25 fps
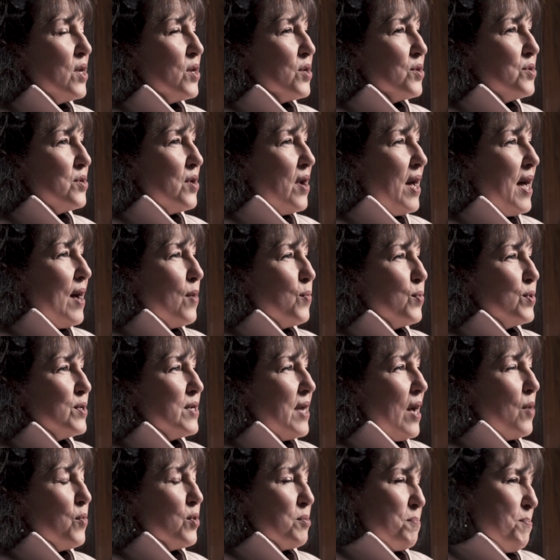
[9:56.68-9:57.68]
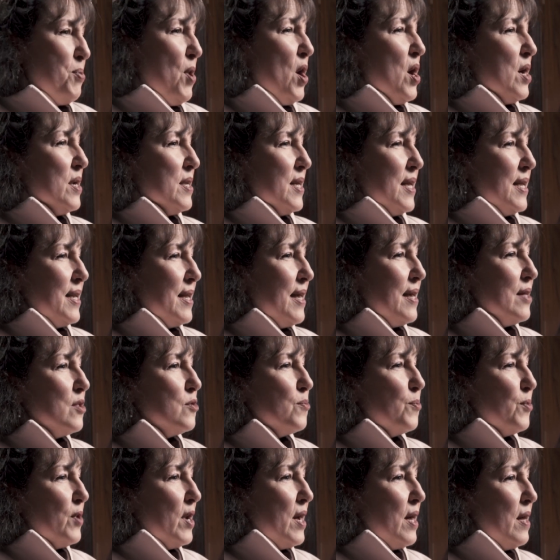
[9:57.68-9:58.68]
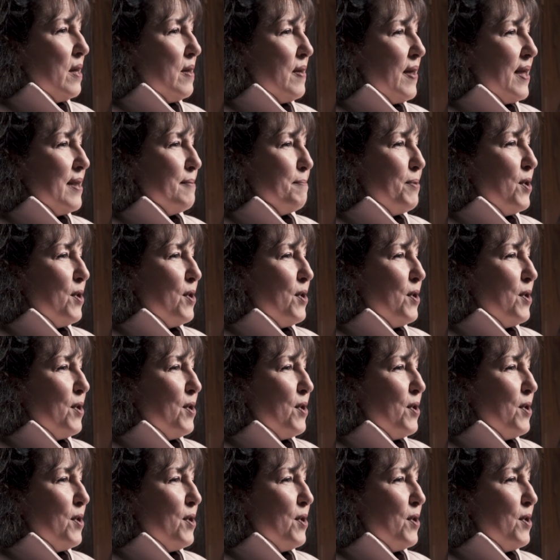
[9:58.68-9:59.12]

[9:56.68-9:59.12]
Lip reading: you know, I would party in Hillbrow and